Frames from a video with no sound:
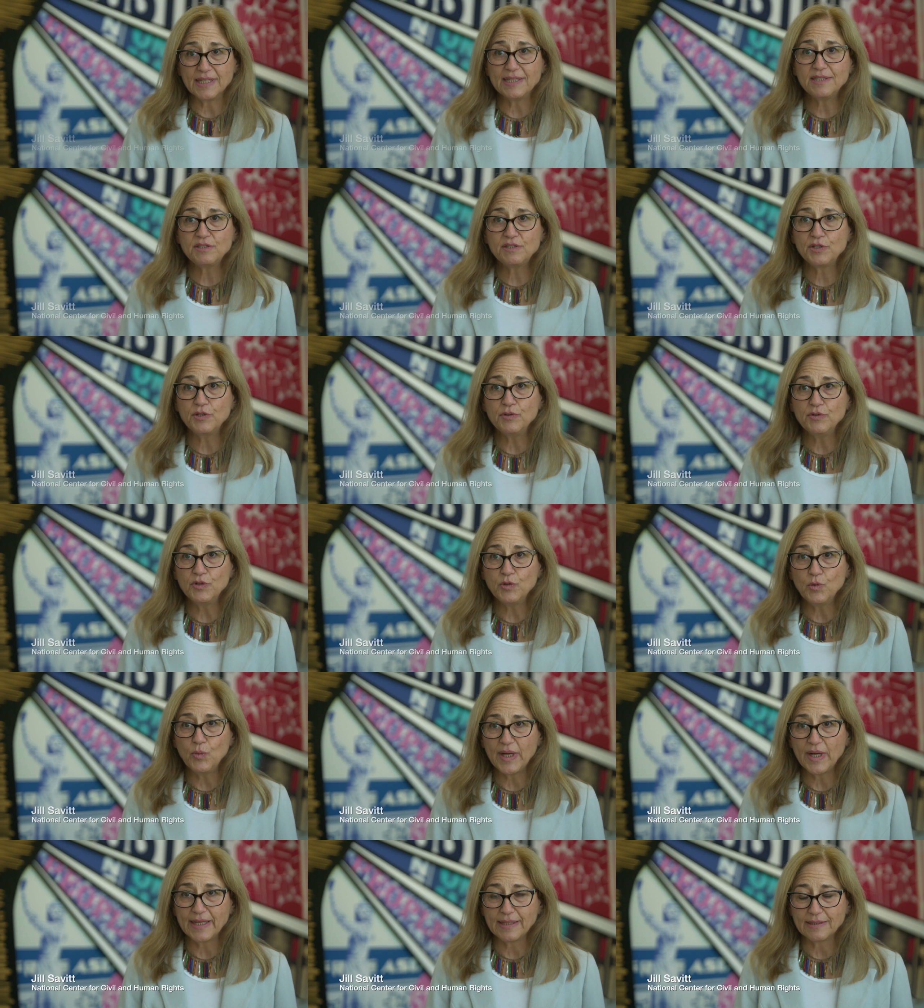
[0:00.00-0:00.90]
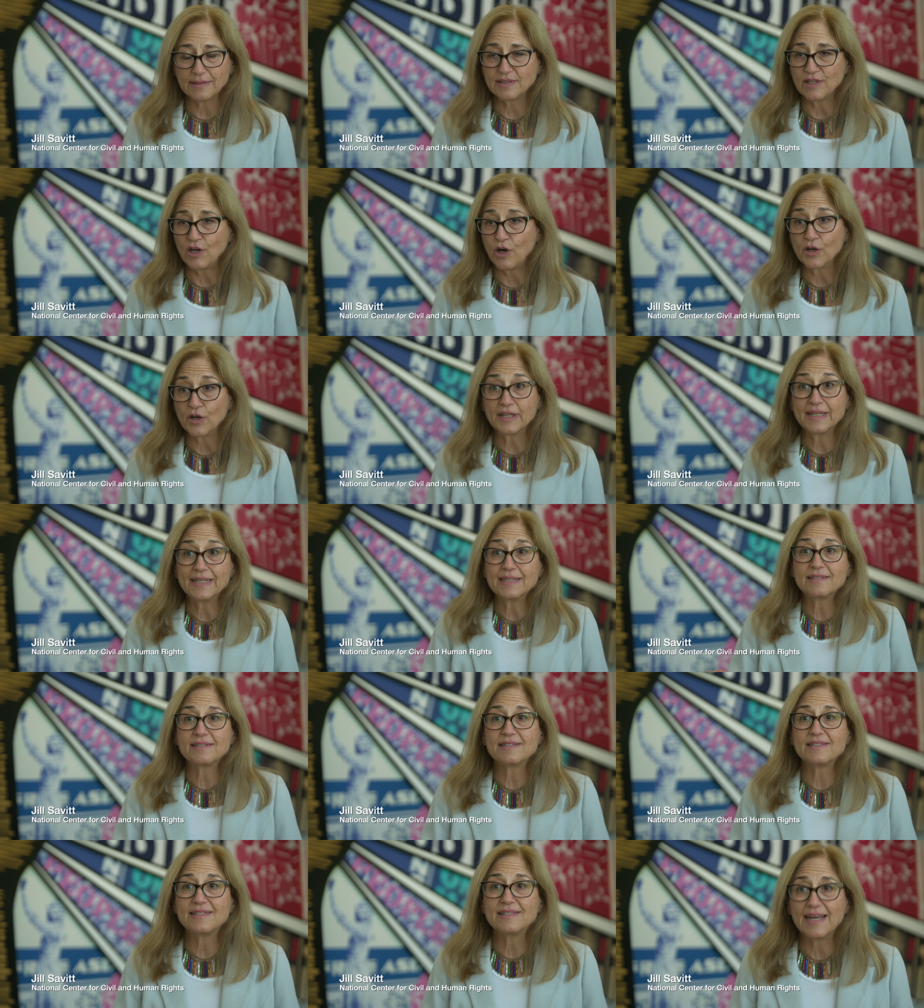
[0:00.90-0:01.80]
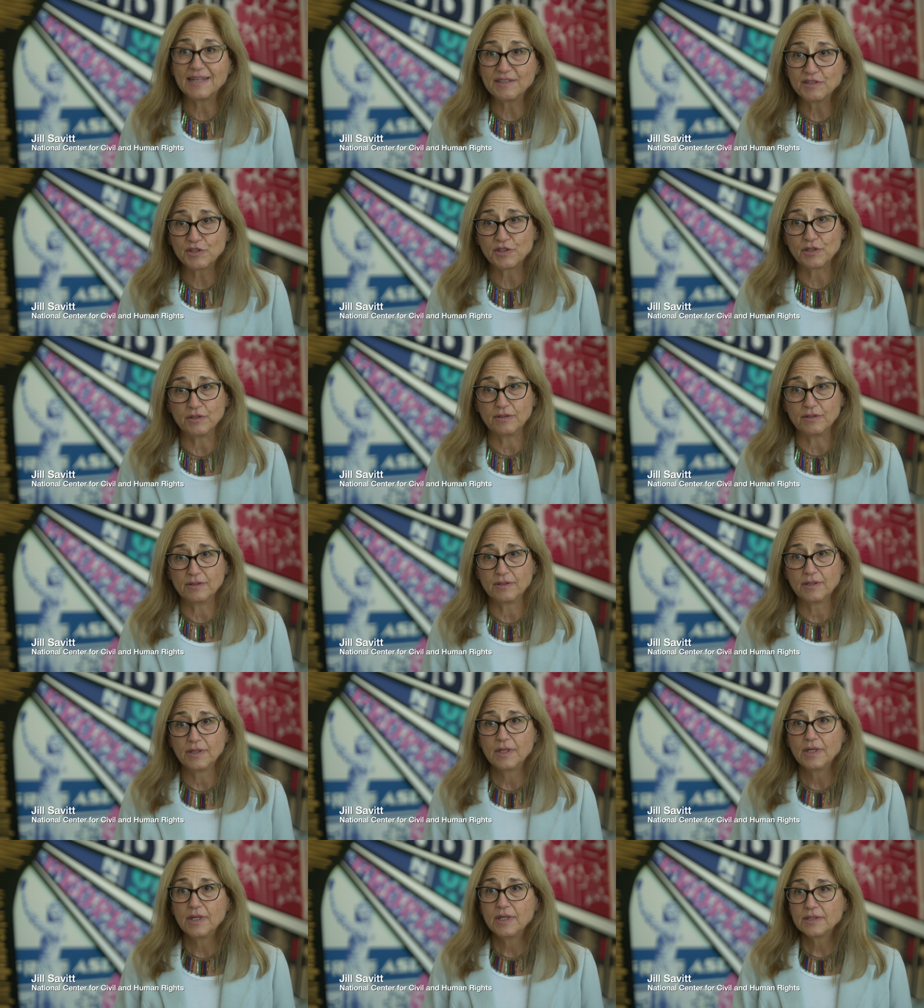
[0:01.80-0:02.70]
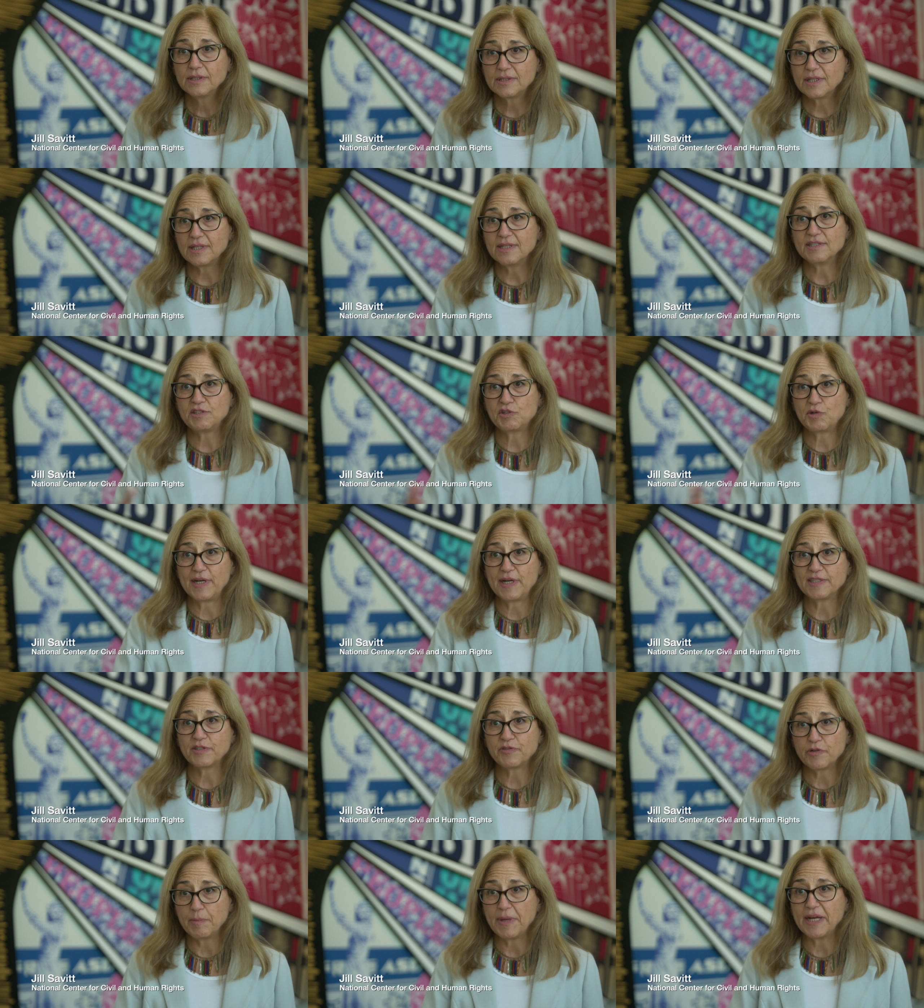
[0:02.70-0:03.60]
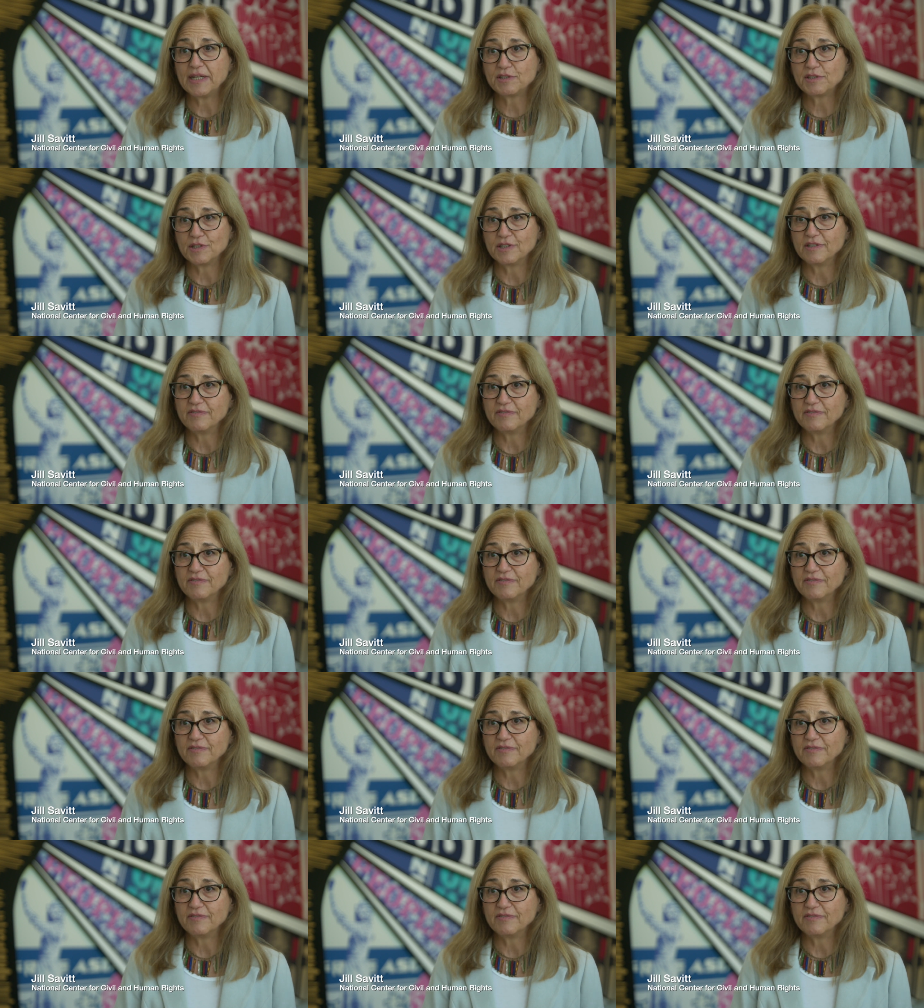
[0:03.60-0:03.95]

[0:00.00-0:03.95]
these two new wings, are essential to this transformation